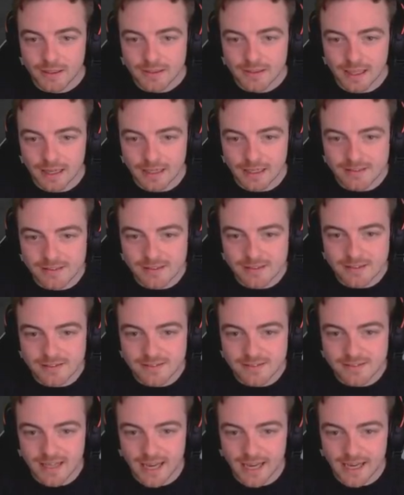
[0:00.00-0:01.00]
That is
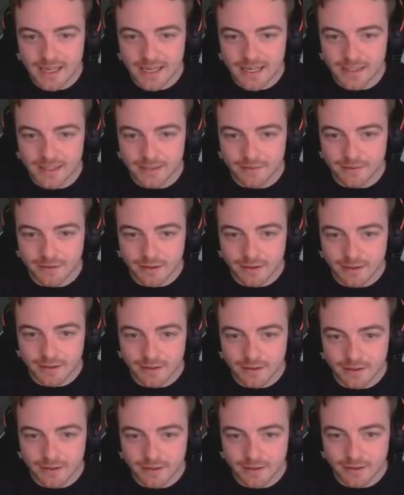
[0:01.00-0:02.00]
insane.
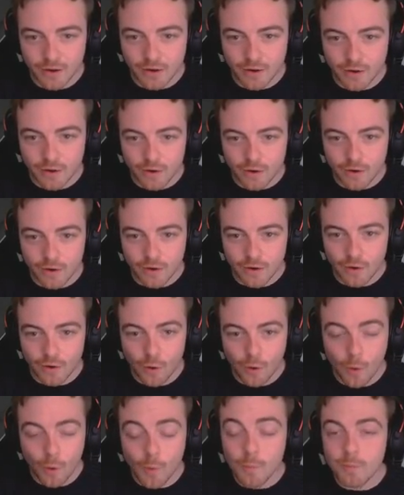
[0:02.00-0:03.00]

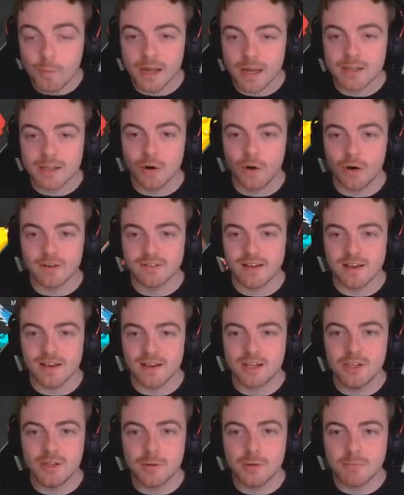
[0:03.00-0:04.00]
Oh my god. Eh,
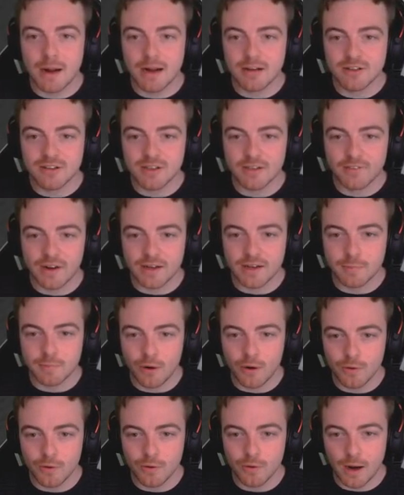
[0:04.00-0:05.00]
can you imagine if I...
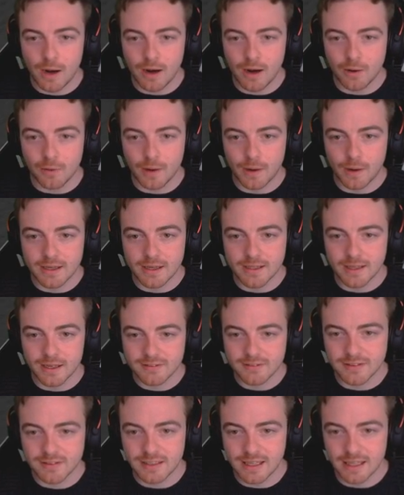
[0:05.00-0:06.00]
Oh, wow. I can
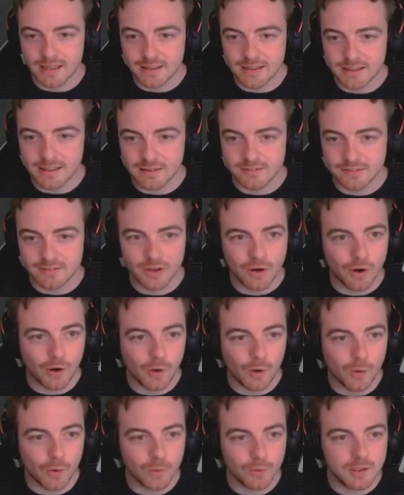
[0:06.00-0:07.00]
actually get these.
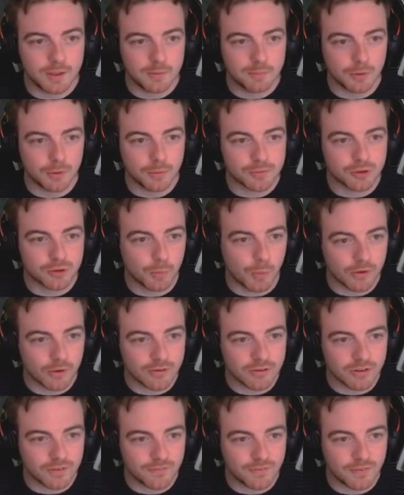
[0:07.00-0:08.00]
Holy poop. So
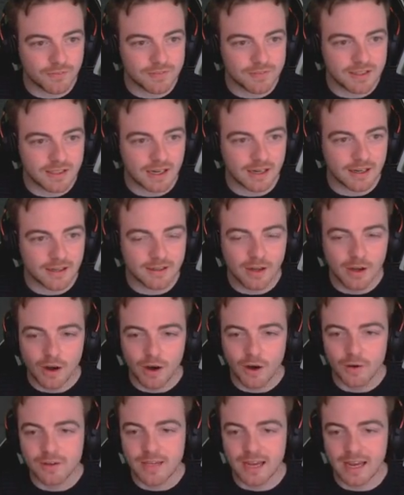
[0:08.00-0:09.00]
159.
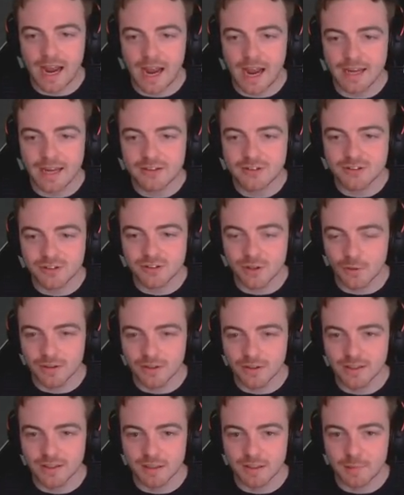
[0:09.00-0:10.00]
Okay, I stole a
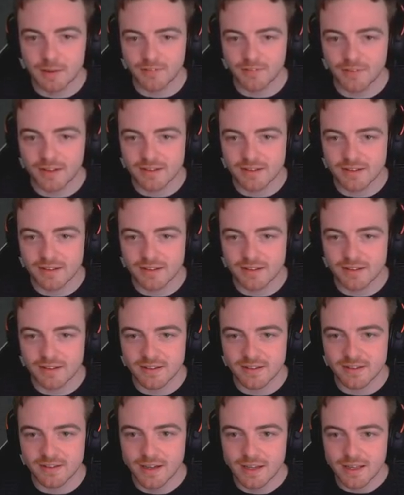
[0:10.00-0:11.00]
little bit of his right there.
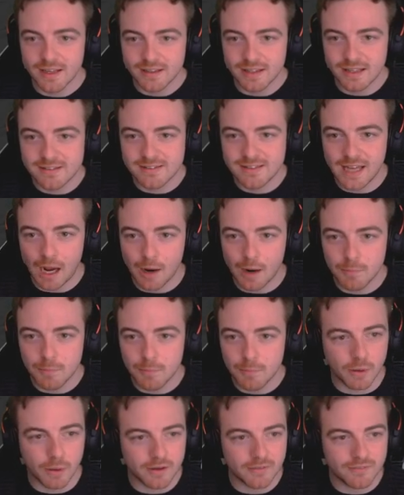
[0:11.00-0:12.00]
Right there. Let's see how
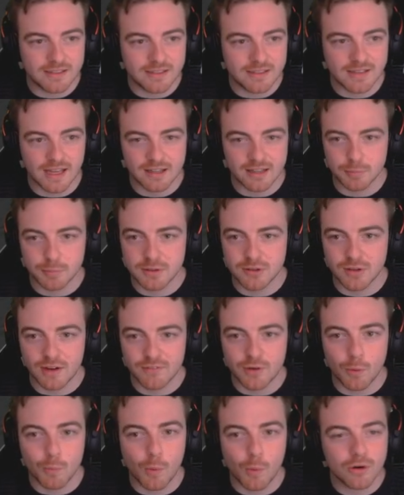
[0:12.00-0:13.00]
much one of these gets me. So
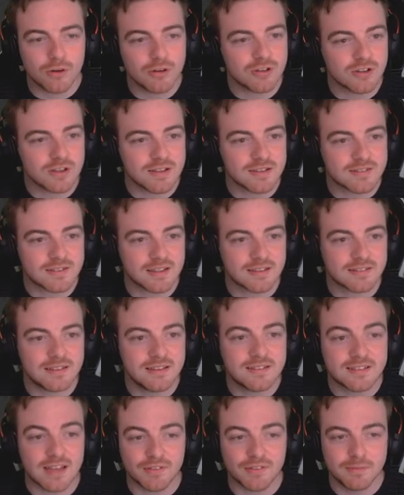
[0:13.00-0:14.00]
I've got
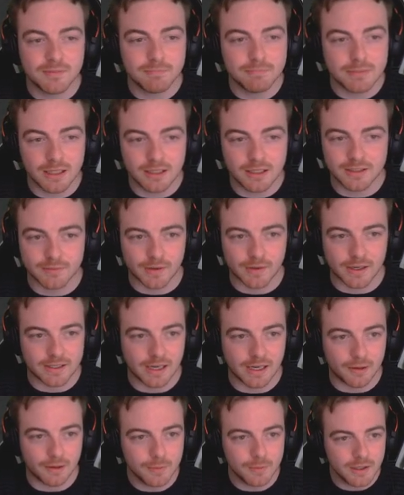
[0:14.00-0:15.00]
167 million
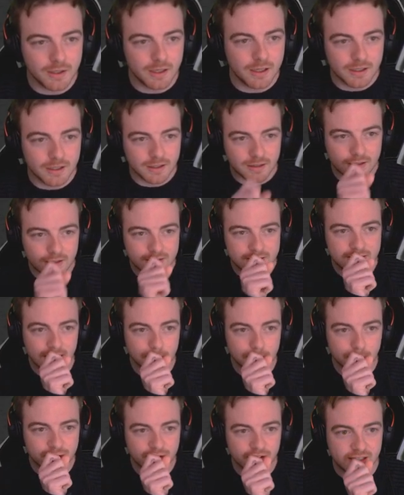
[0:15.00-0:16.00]
right now. Let's
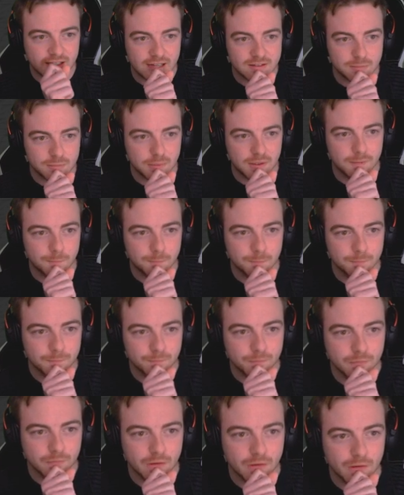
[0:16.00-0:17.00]
see how much it gets me.
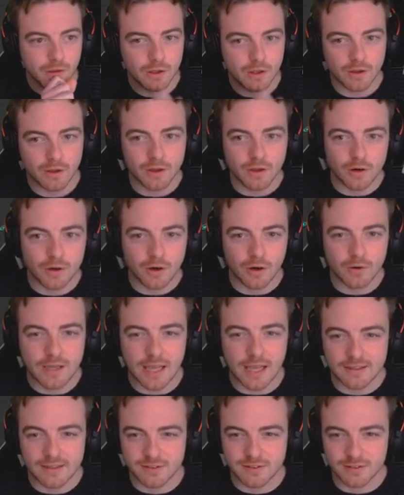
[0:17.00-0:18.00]

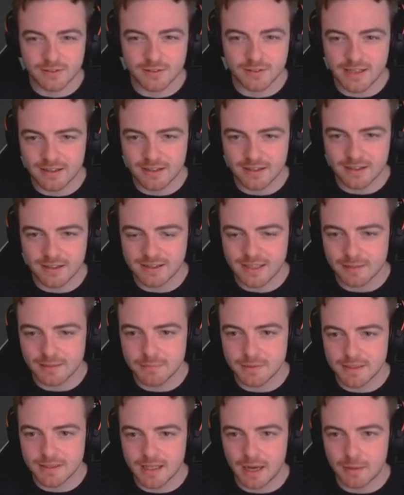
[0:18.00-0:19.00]
Okay, so it didn't actually
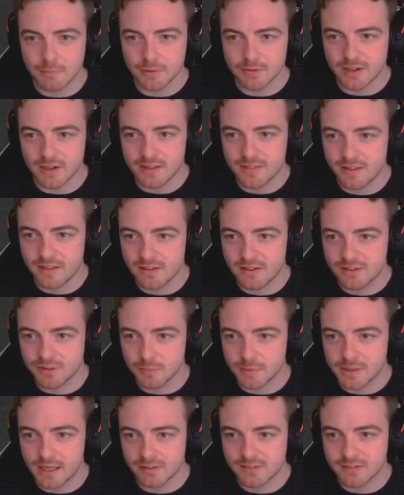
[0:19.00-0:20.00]
get me that much. I think
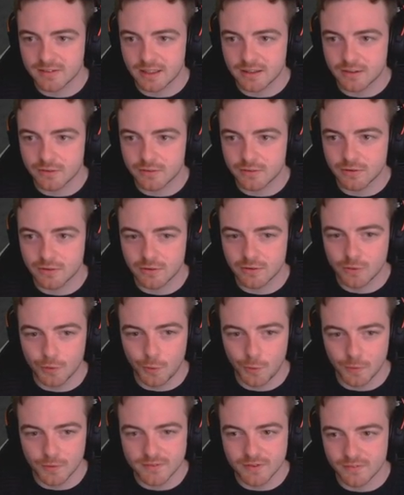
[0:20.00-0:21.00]
somebody else, like,
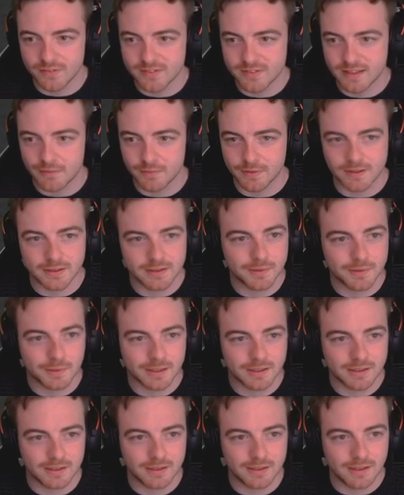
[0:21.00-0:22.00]
caught onto that really
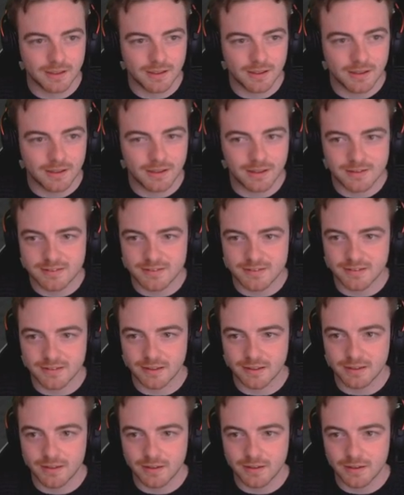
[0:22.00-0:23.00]
quickly. Let's
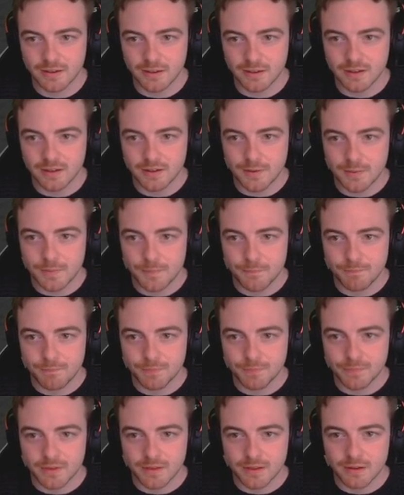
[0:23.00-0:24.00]
see.
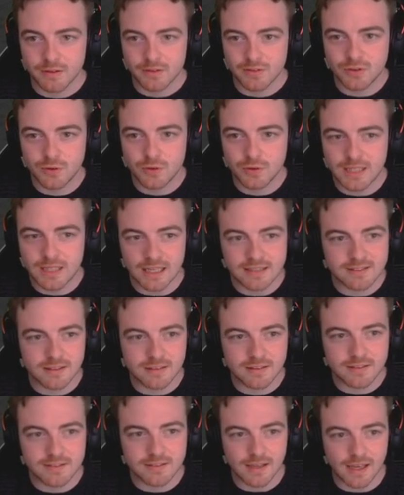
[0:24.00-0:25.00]
Dude, that's
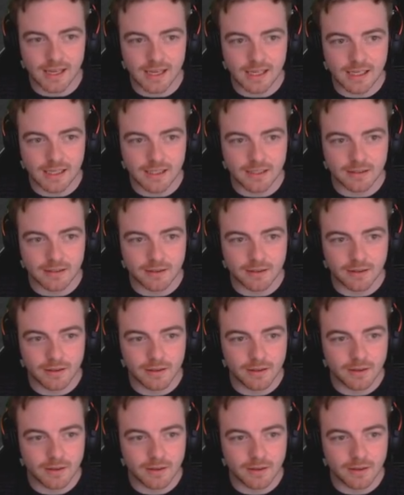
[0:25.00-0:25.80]
insane.